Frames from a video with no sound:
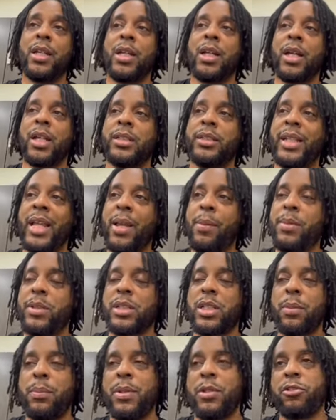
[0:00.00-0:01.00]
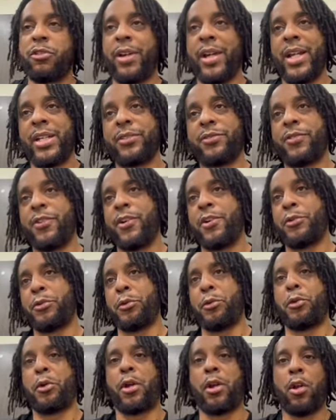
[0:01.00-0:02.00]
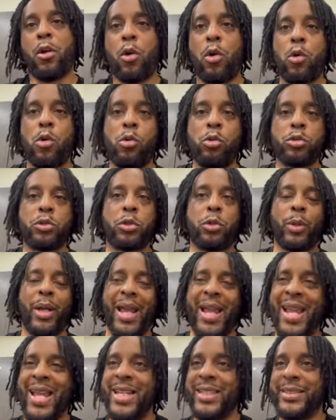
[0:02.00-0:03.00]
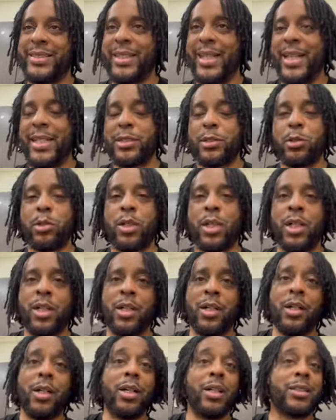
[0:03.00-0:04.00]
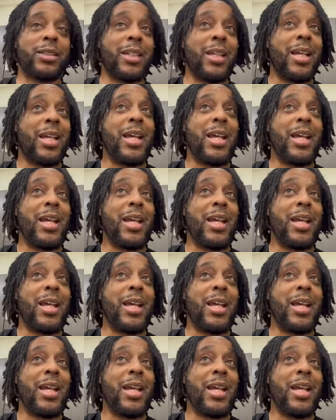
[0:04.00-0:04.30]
Because demons can be transferred through clothes, through handshakes, through hugs.